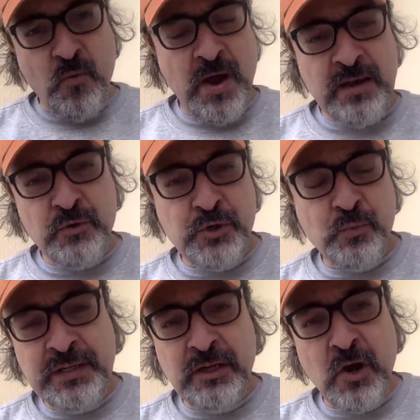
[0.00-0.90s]
why
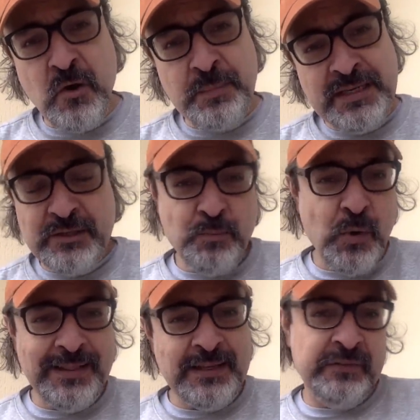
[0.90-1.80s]
should we go? I mean, it's
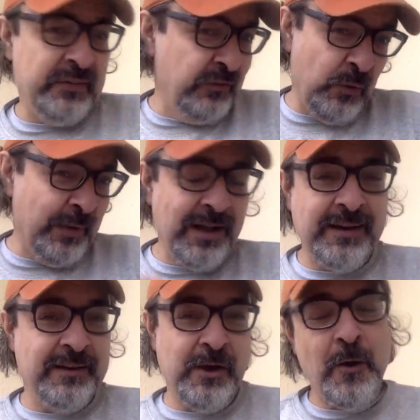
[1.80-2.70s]
pointless, and so we're not
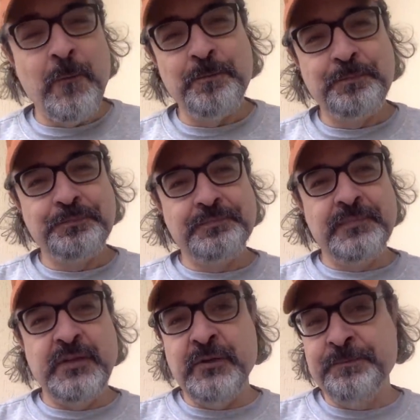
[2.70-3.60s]
going to go.
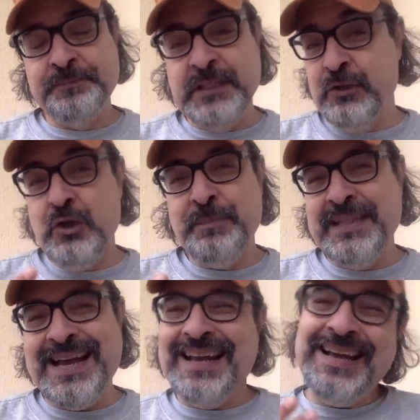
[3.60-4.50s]
It could be
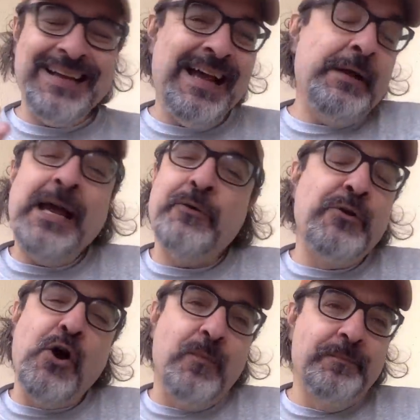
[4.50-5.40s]
that. I don't
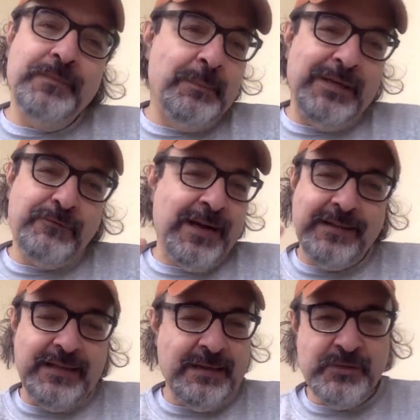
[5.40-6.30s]
know. I mean,
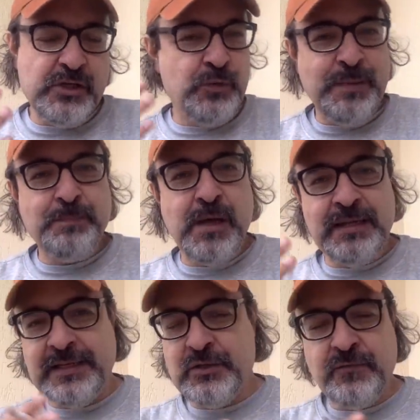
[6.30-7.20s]
frankly, I'm just
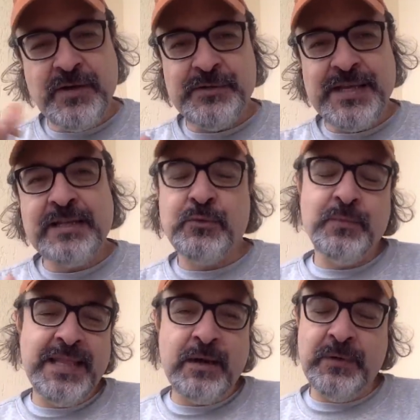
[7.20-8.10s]
spitballing insofar as
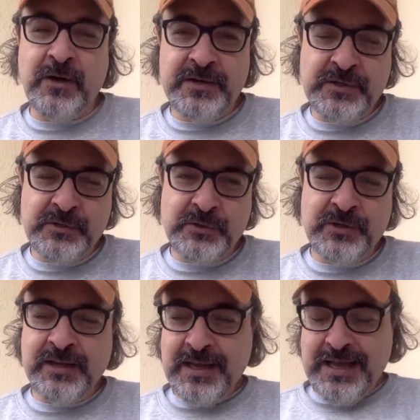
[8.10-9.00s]
that regard is concerned.
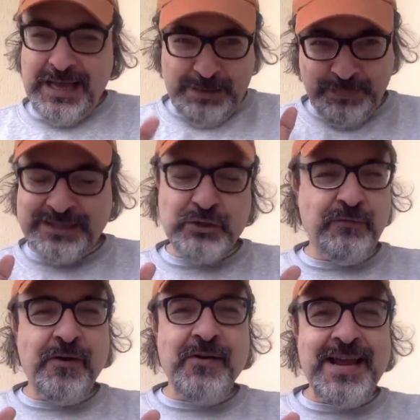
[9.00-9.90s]
But
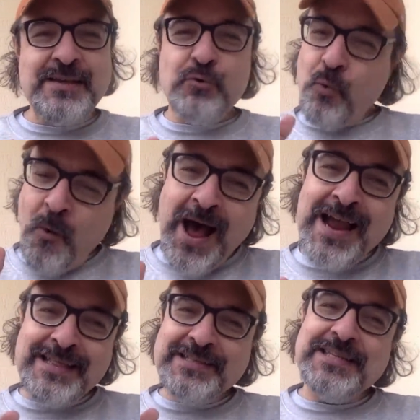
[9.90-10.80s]
insofar as
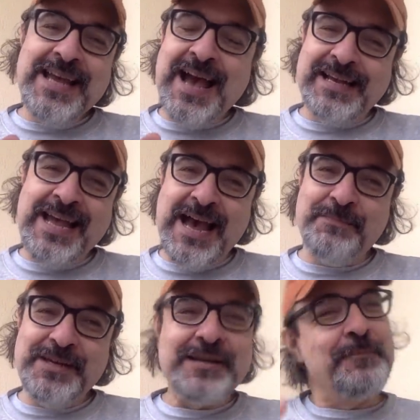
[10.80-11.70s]
why this attack
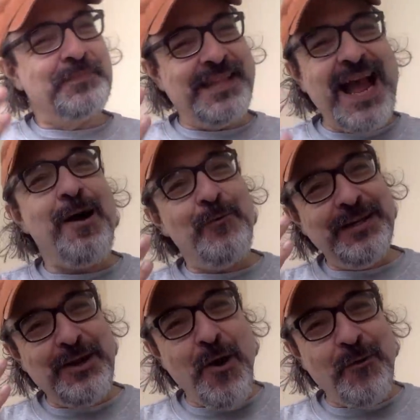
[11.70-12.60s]
happened, now we
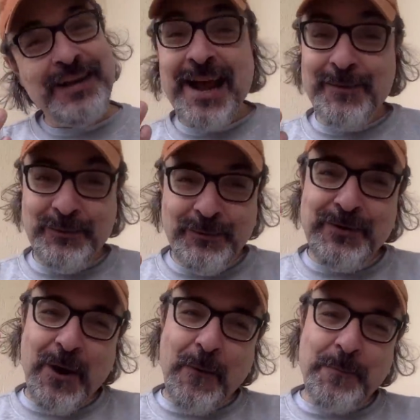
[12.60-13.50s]
know. Now you
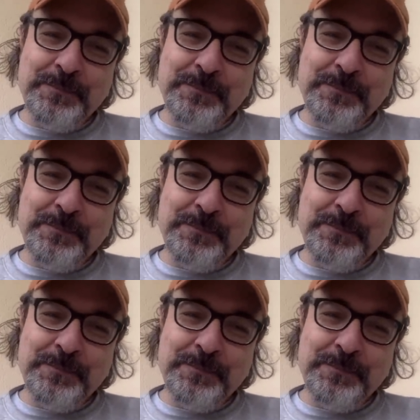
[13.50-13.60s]
know.